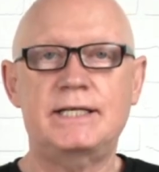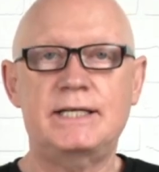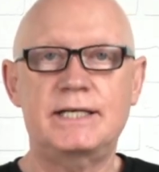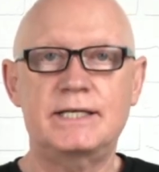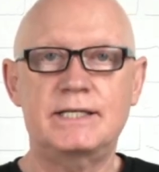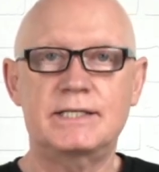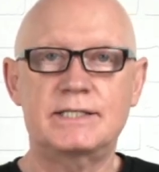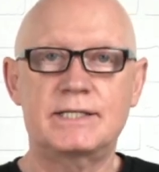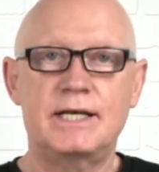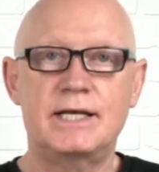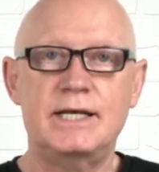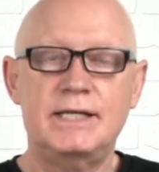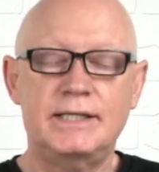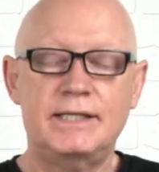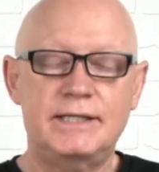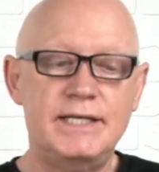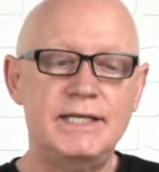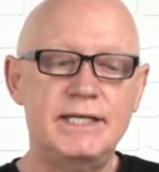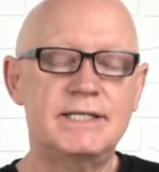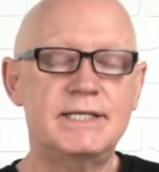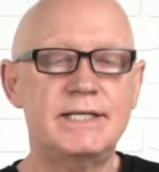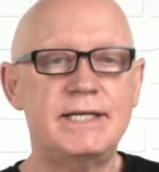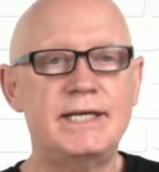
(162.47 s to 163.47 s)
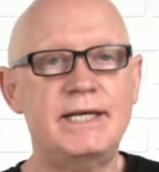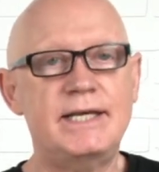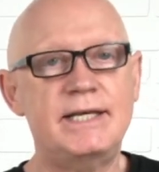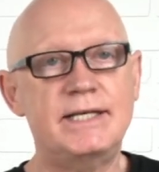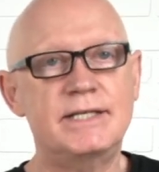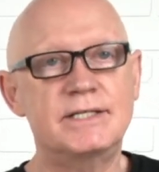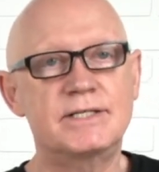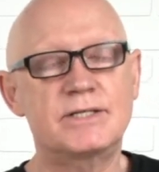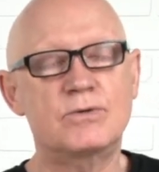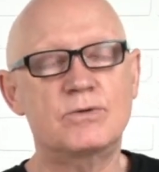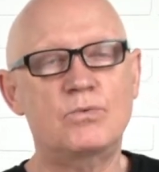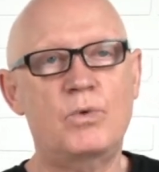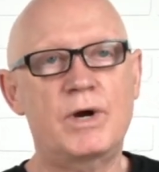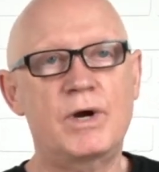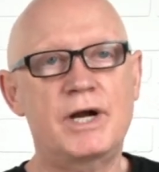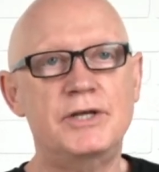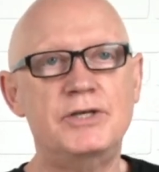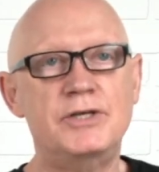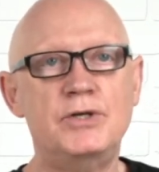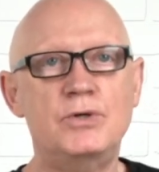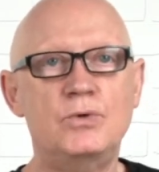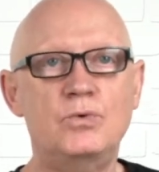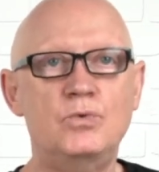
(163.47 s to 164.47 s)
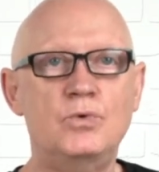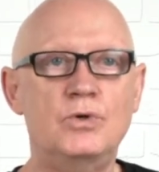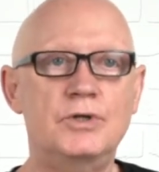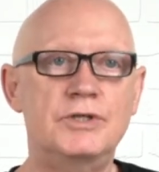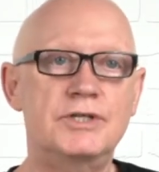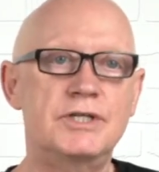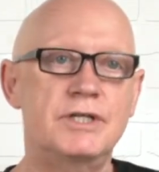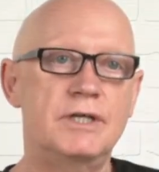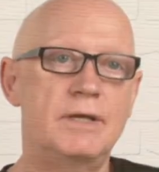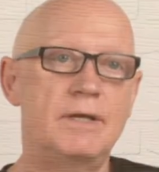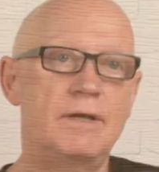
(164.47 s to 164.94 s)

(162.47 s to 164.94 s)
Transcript: is, this is where you would